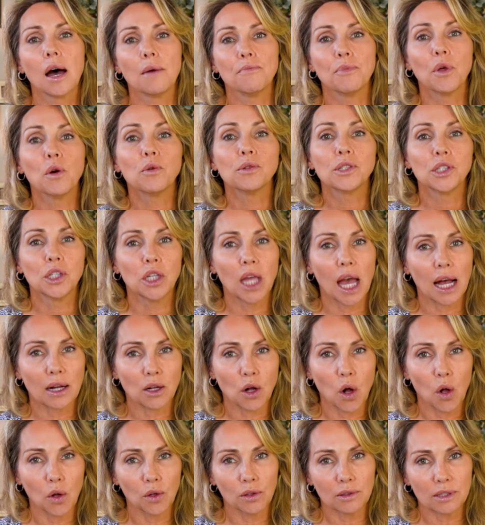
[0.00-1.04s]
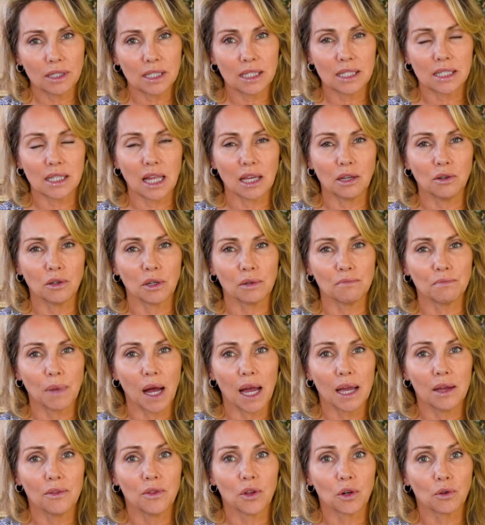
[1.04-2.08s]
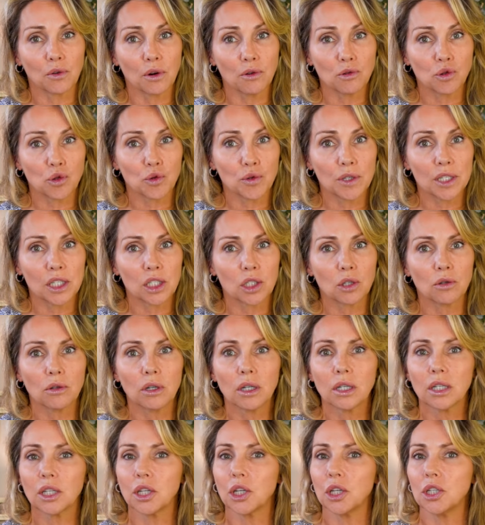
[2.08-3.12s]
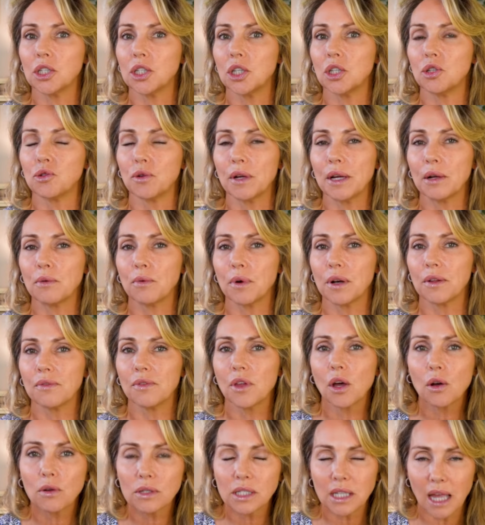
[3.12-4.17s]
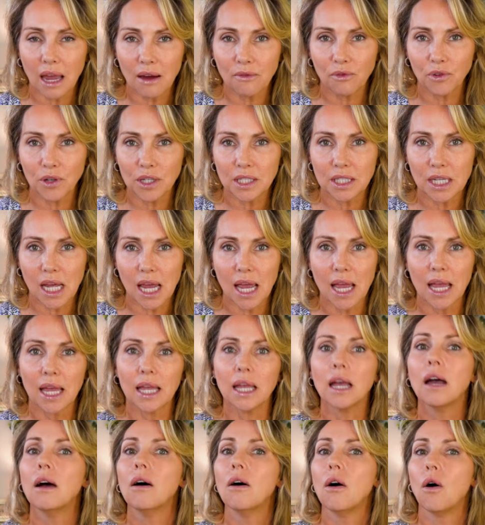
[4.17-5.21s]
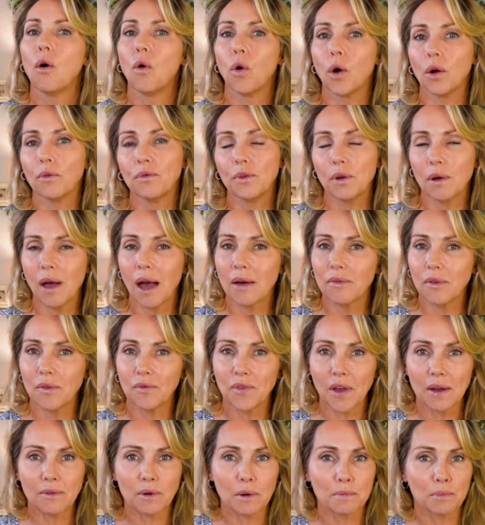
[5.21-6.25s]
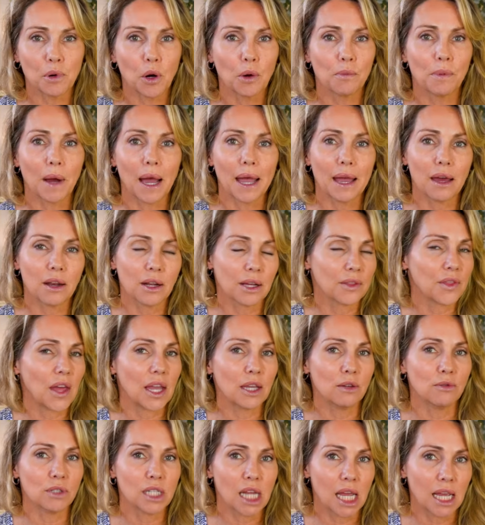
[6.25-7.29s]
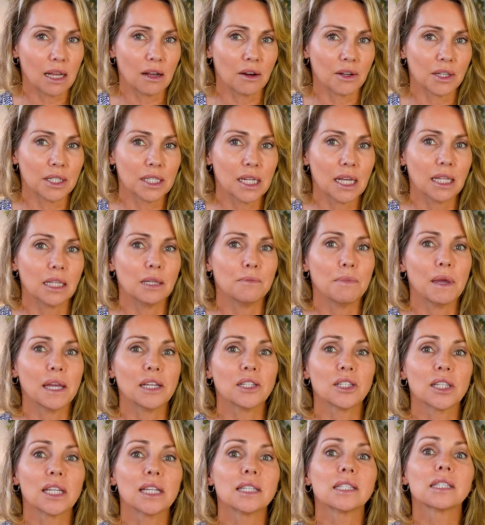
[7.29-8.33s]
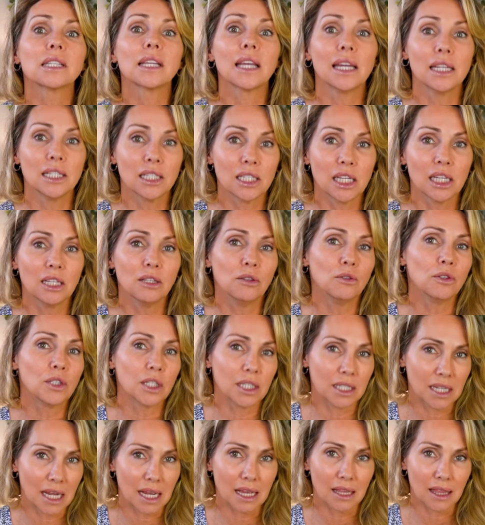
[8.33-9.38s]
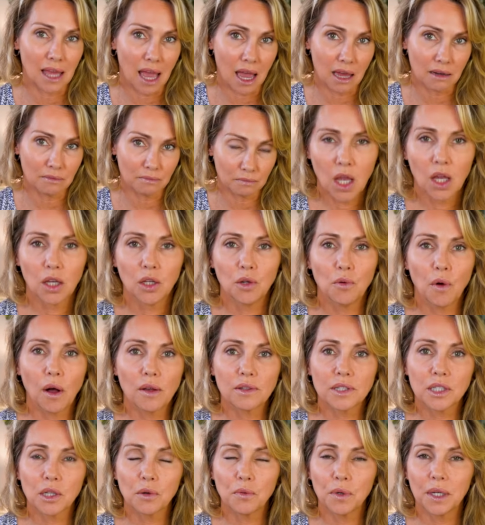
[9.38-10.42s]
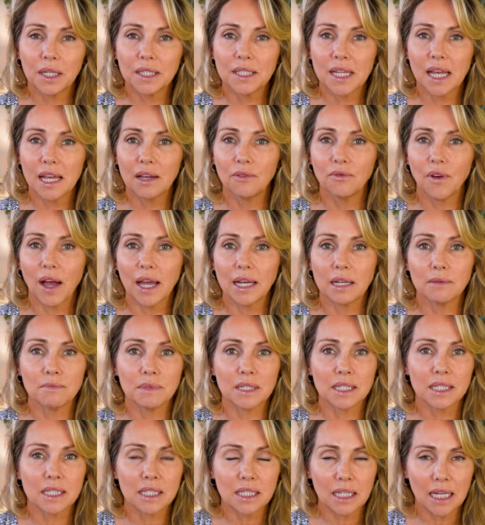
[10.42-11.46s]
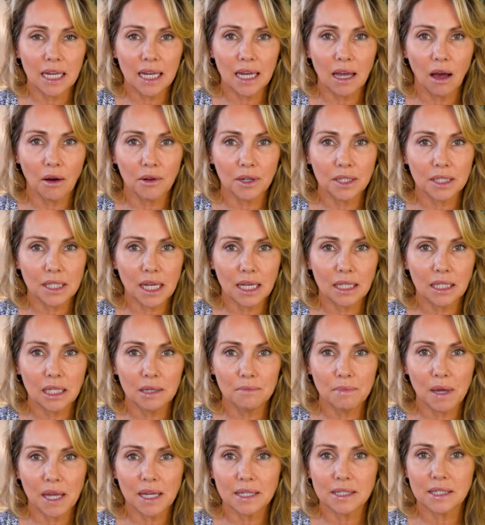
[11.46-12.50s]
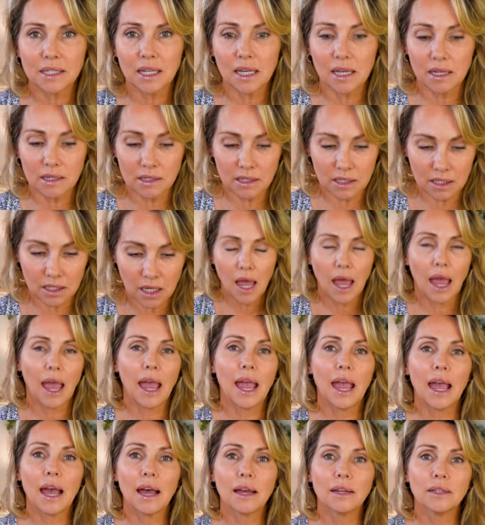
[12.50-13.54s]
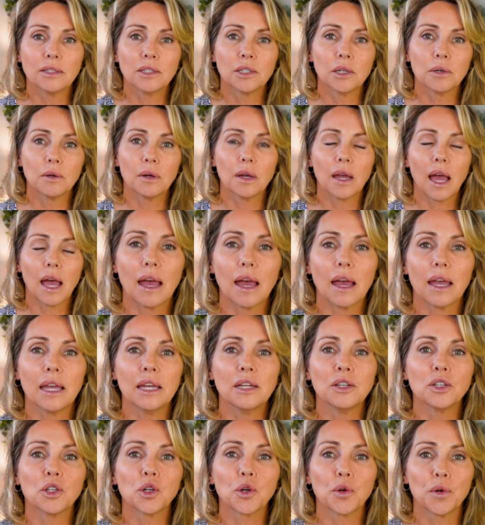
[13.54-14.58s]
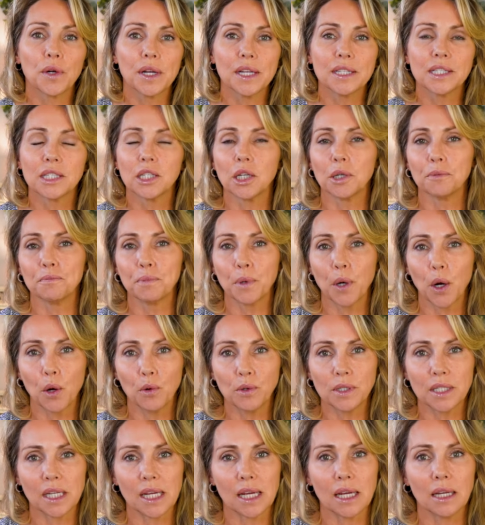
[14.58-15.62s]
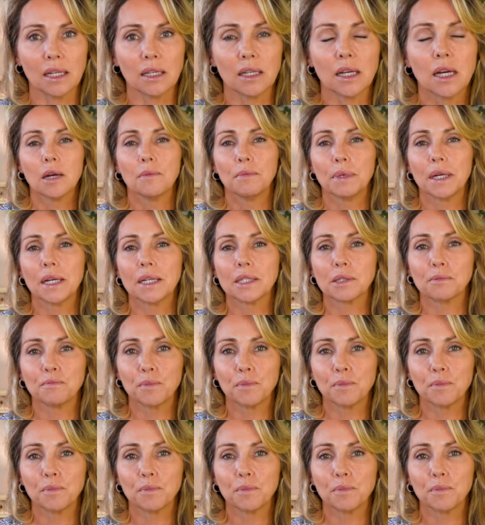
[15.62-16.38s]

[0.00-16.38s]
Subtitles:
Those Yakults that you can buy in the grocery store, good to drink one of those every day. Or if you have a favorite probiotic that you take on a daily basis, continue to take that. You also want to take vitamin C on a daily basis and increase your protein because